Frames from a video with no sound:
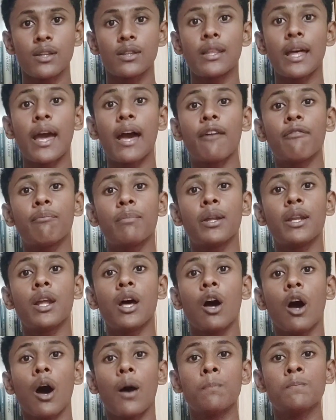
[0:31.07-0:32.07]
They have
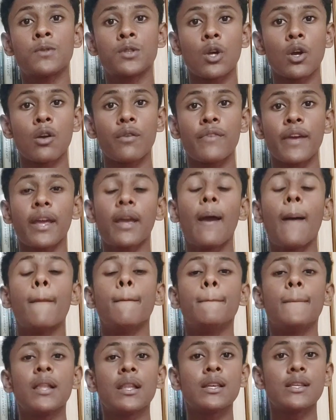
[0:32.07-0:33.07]
been observing
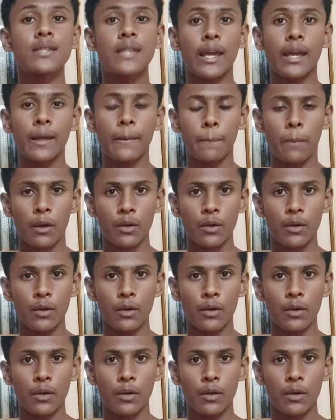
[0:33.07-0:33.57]
millisecond